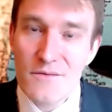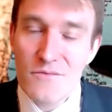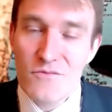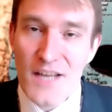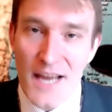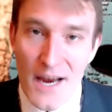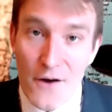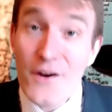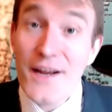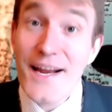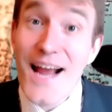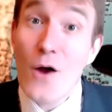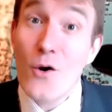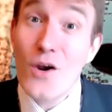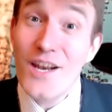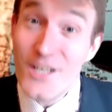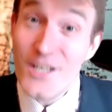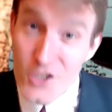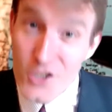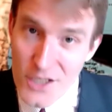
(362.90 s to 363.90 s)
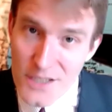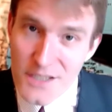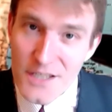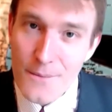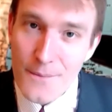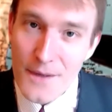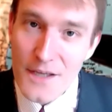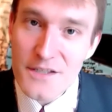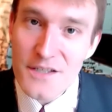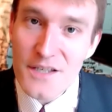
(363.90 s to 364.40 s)
carrying out
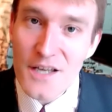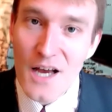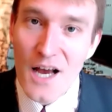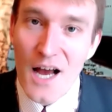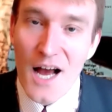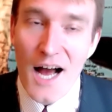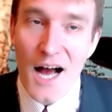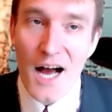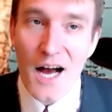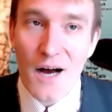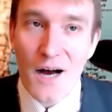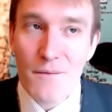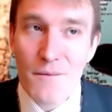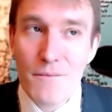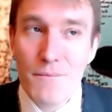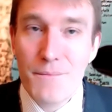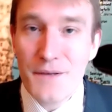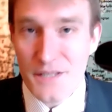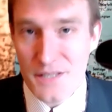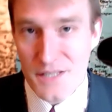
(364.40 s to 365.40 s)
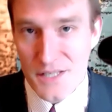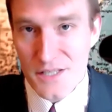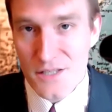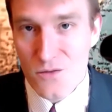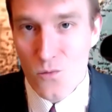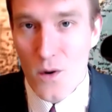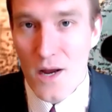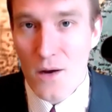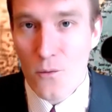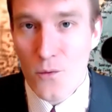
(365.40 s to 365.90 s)
legitimate
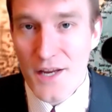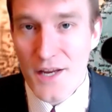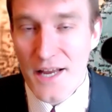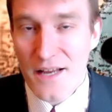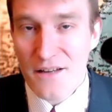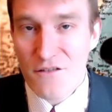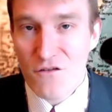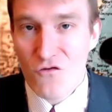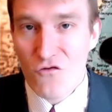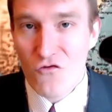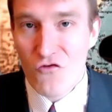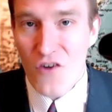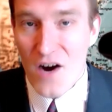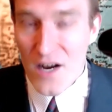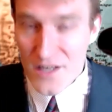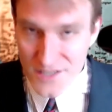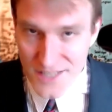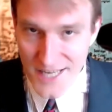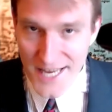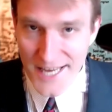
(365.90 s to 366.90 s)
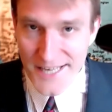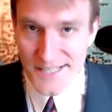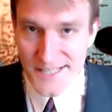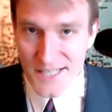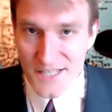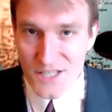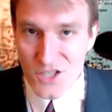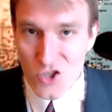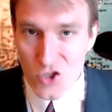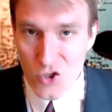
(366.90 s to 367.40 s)
business, where we get faster
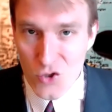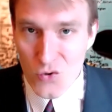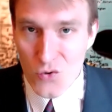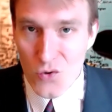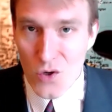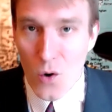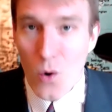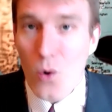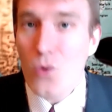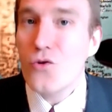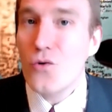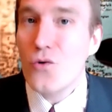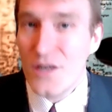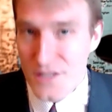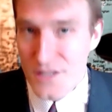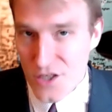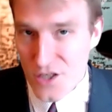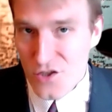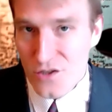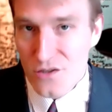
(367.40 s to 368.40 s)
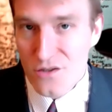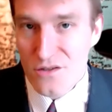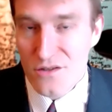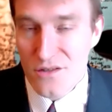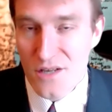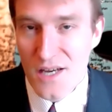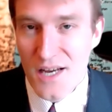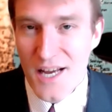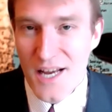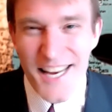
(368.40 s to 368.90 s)
access to authorizations.
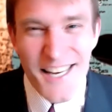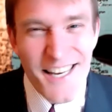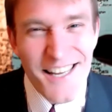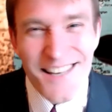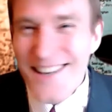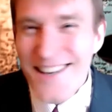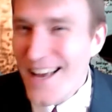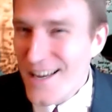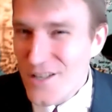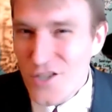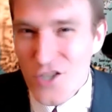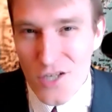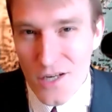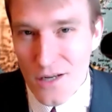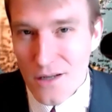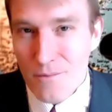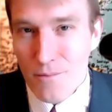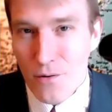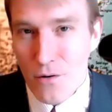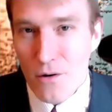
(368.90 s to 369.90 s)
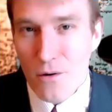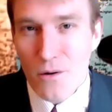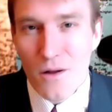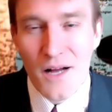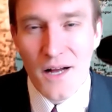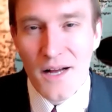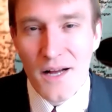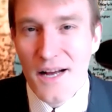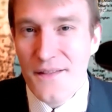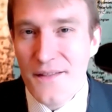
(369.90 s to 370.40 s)
In a nutshell, Paul,
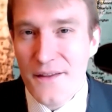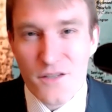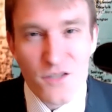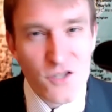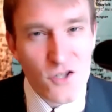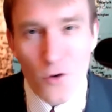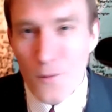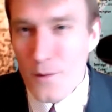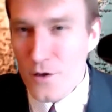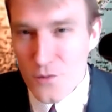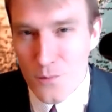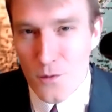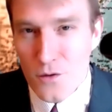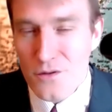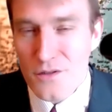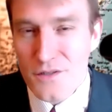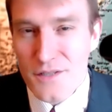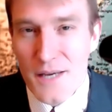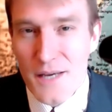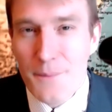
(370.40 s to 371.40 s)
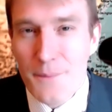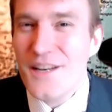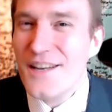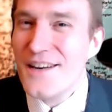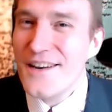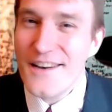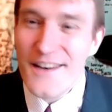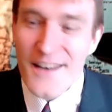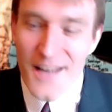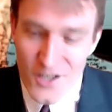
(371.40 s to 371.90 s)
there's so much more to say, but in
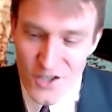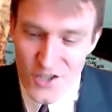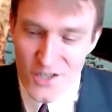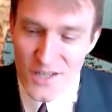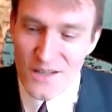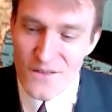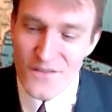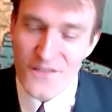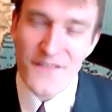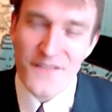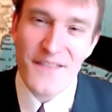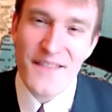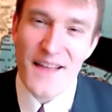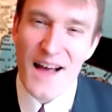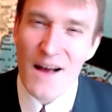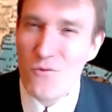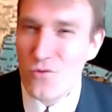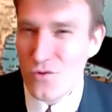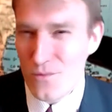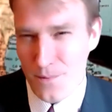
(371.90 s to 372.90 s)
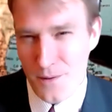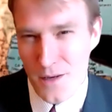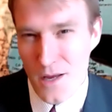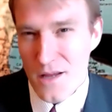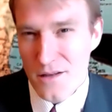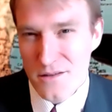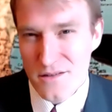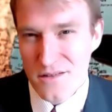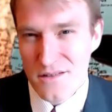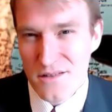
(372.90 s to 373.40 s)
a nutshell, that would be
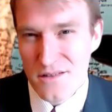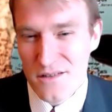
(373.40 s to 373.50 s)
it.